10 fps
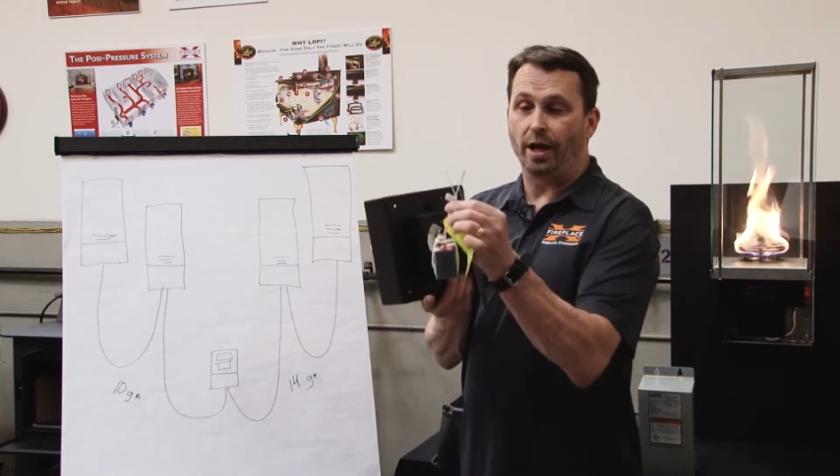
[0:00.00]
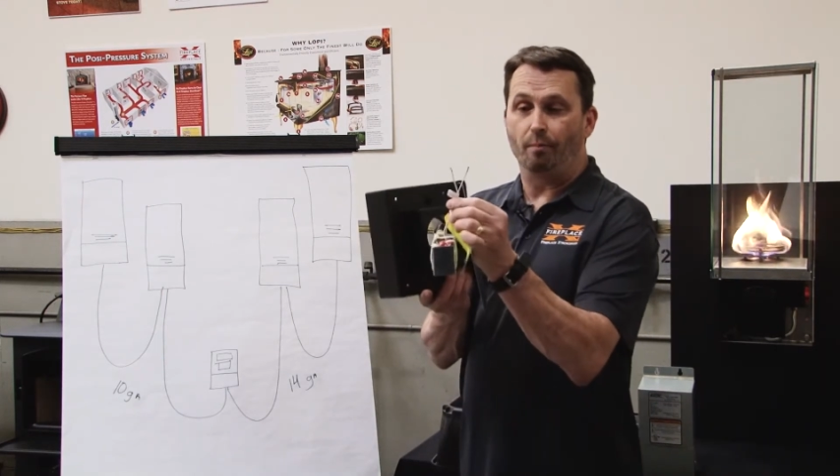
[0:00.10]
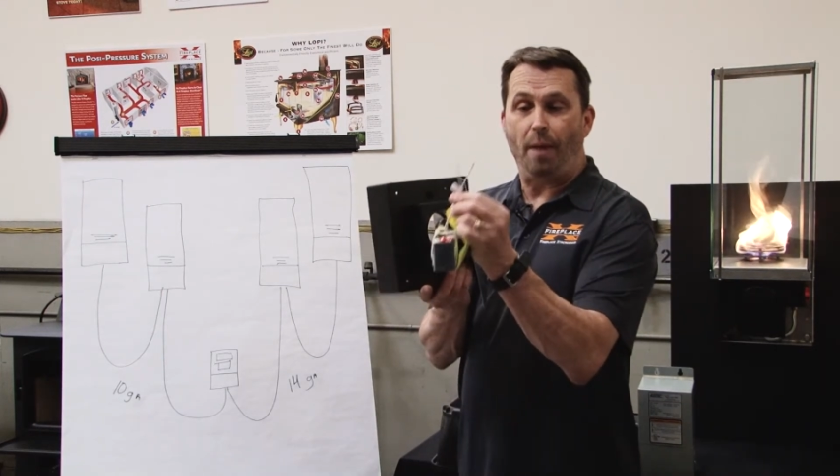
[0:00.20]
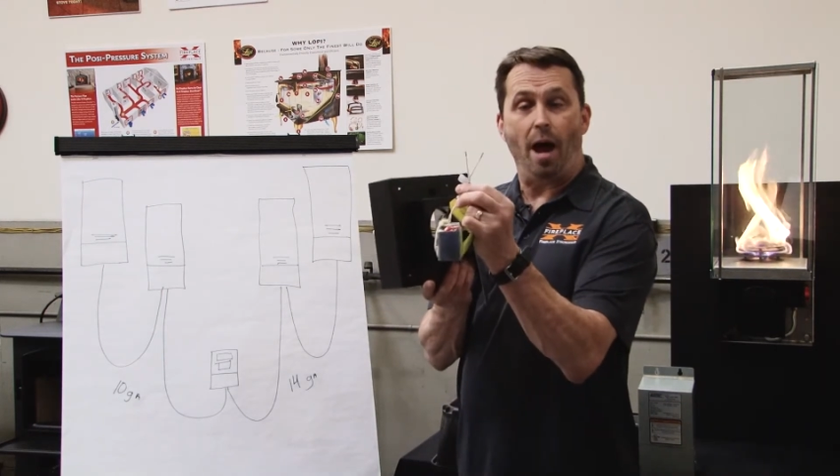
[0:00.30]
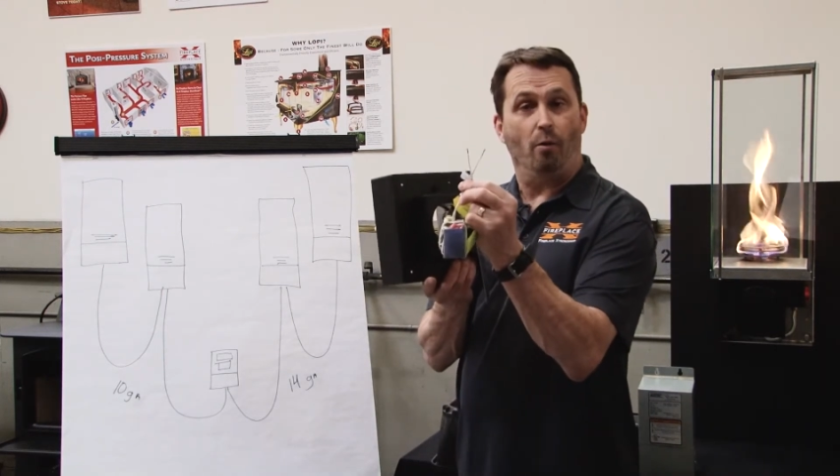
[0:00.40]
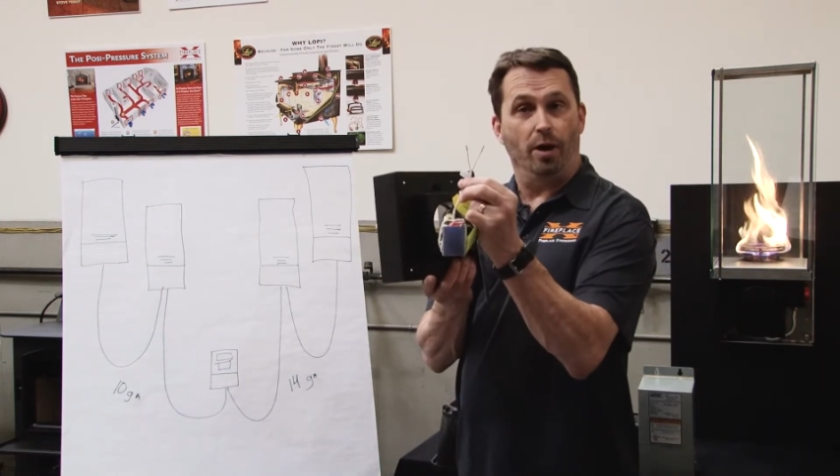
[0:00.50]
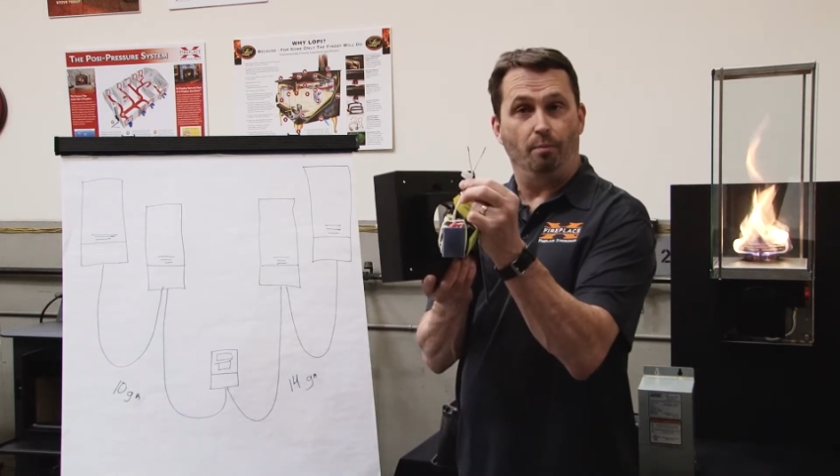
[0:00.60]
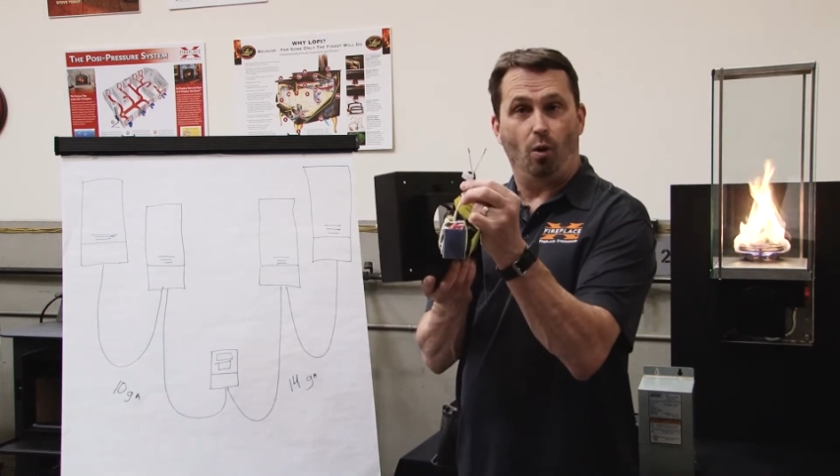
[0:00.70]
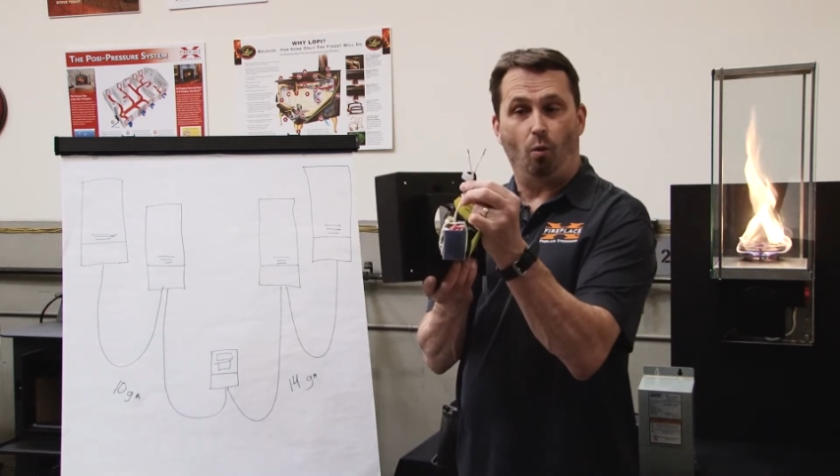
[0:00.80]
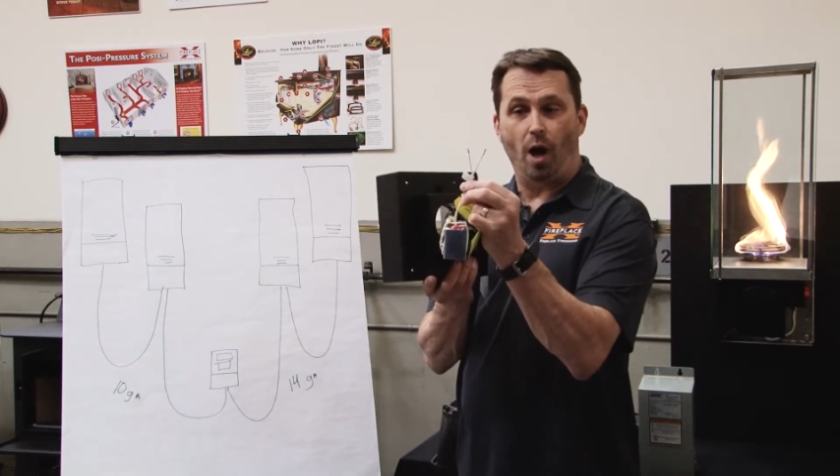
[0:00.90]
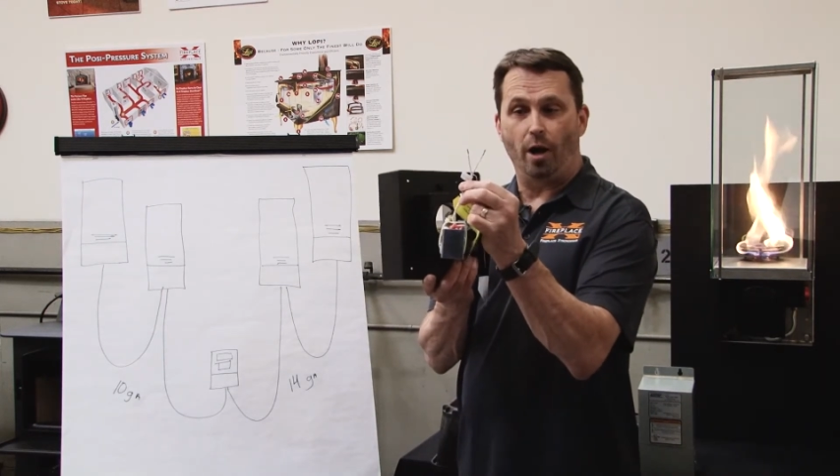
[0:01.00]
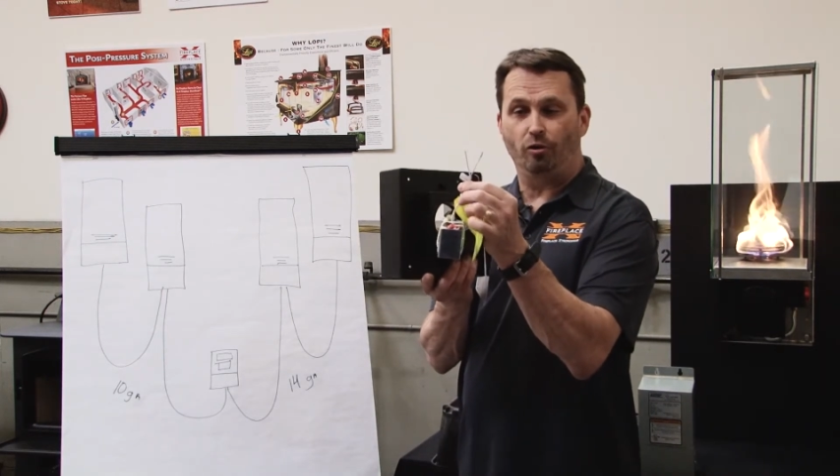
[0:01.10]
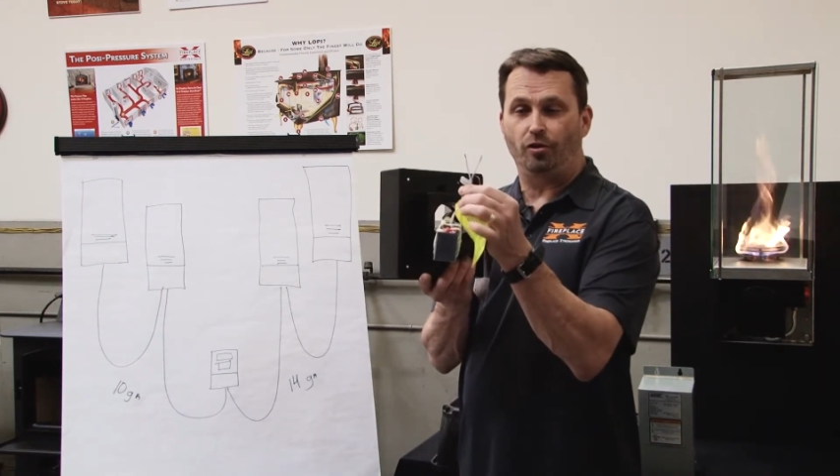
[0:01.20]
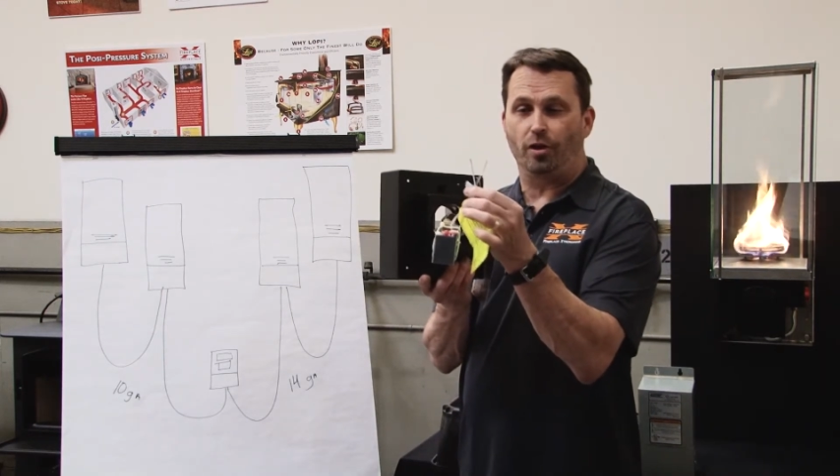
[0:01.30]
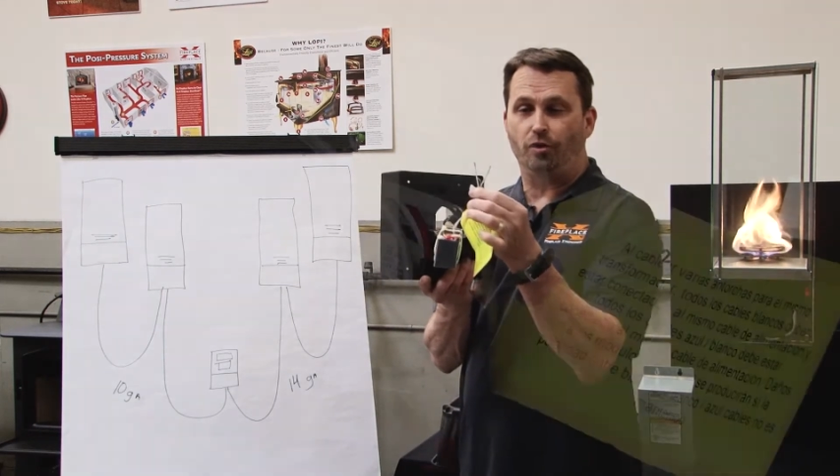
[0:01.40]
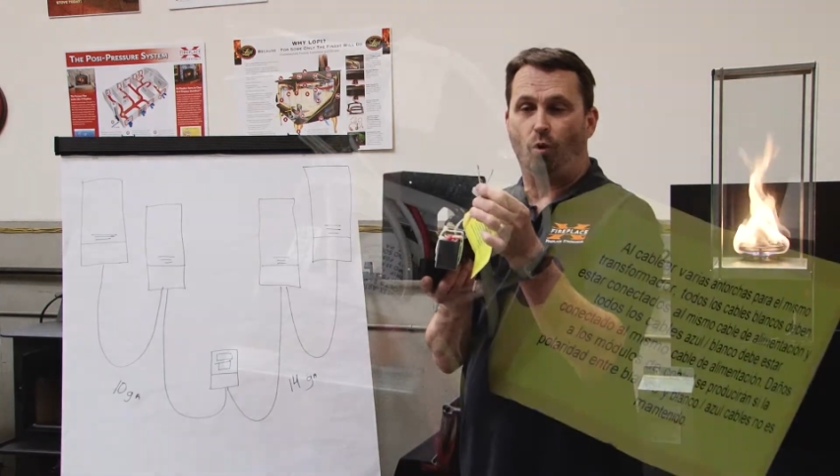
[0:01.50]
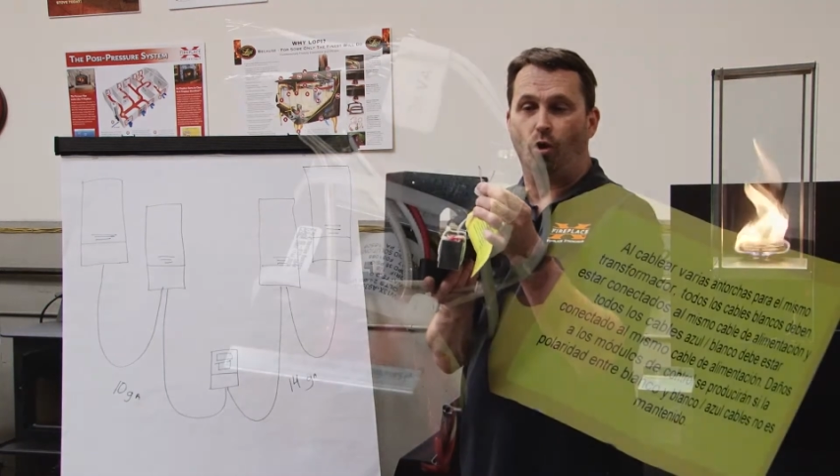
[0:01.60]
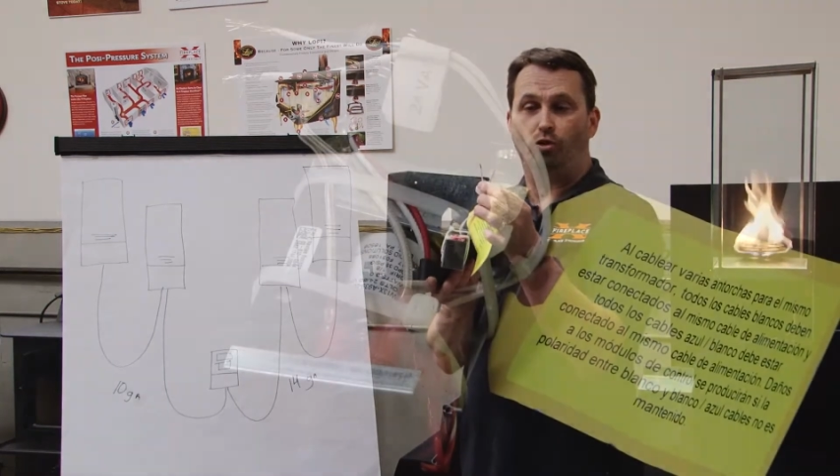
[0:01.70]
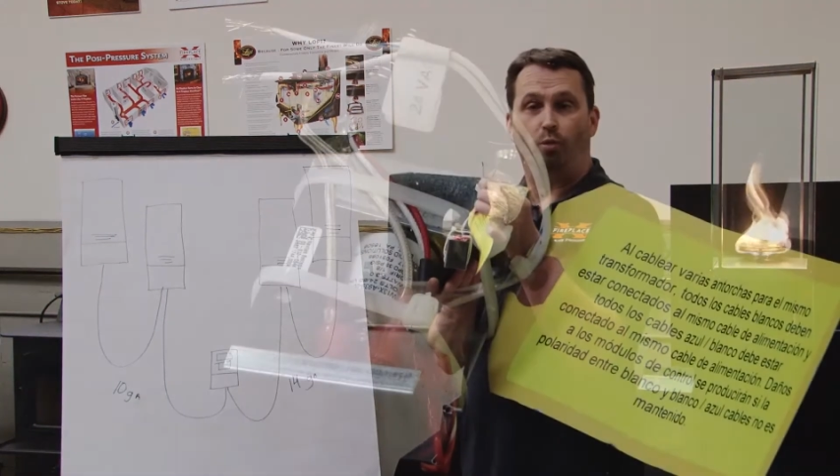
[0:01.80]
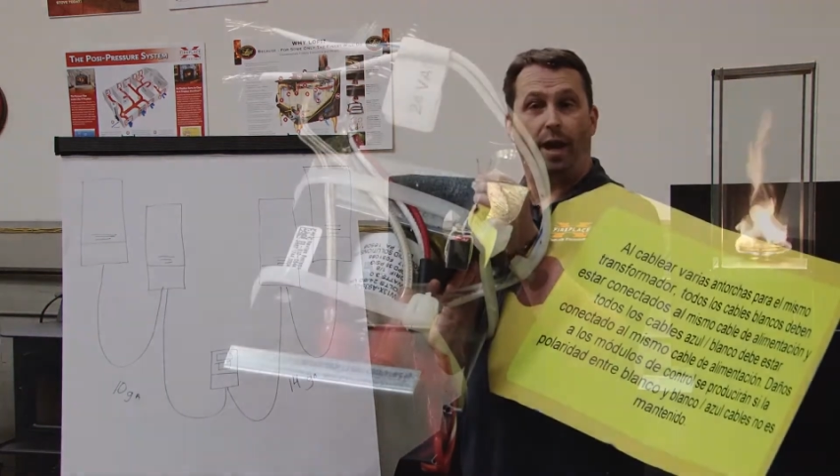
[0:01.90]
power input wires to the
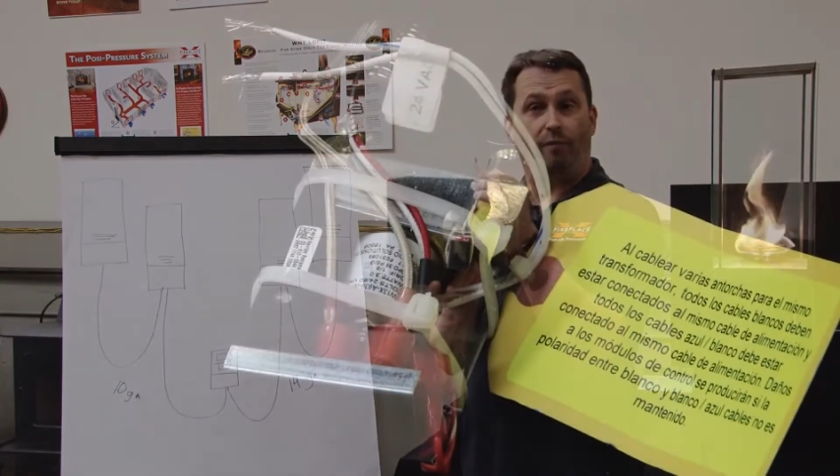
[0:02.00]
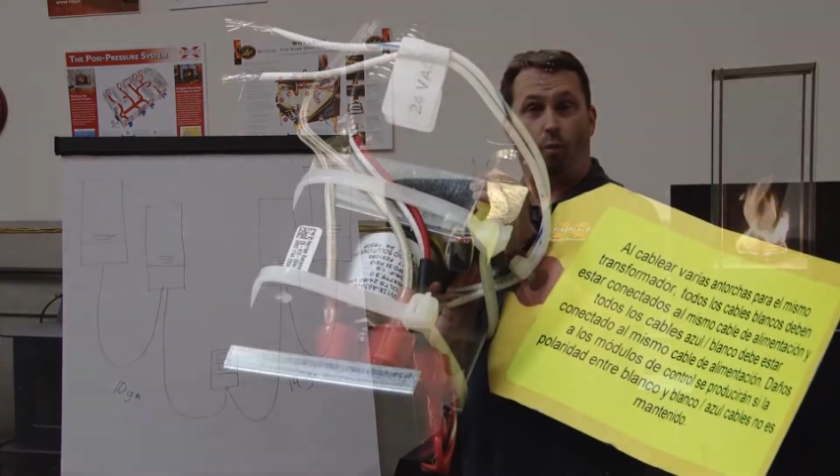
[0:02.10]
torch, we have a